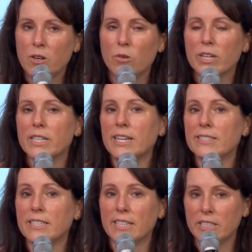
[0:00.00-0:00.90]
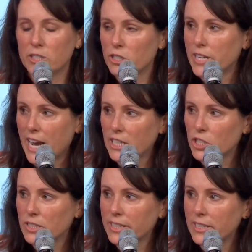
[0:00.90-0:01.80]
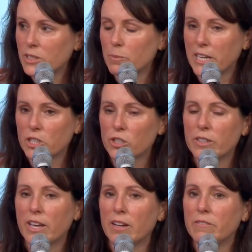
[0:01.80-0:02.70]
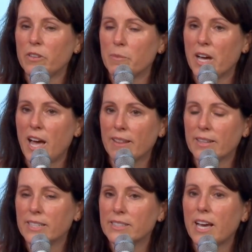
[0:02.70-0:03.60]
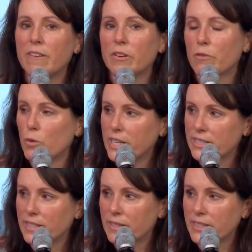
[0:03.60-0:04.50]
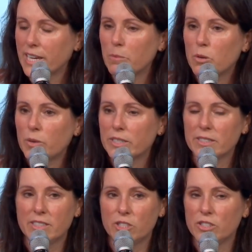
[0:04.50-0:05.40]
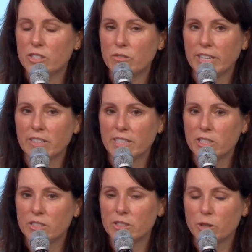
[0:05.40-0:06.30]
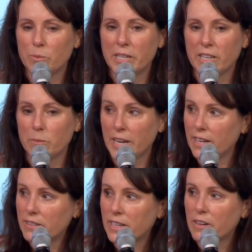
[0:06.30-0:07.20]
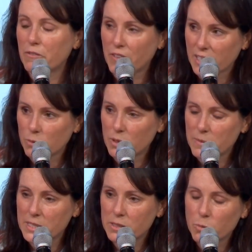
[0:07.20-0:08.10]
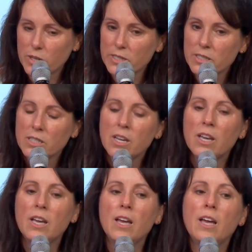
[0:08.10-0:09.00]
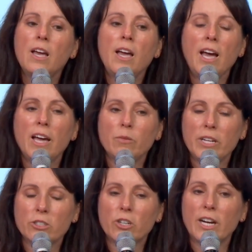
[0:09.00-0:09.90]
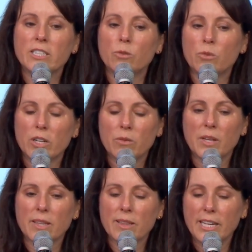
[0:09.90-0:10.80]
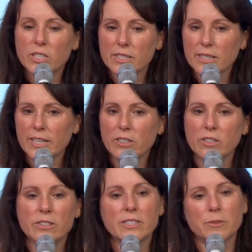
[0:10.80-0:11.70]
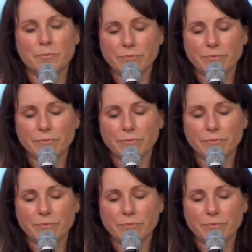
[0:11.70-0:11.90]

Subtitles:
organizing internationally to make sure that female athletes have a voice at the table where decisions and regulations are being made that affect women's sports. And we are trying to work with legislators